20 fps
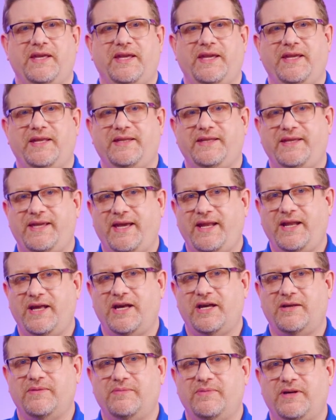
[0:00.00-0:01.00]
In
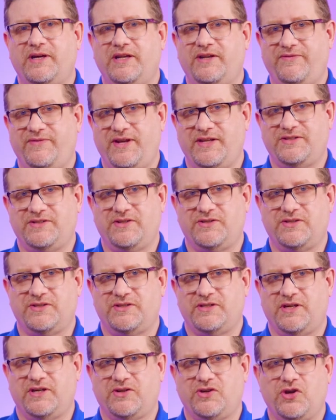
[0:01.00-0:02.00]
GitHub, an event such
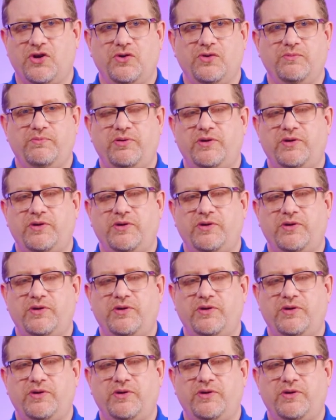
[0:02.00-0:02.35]
as a code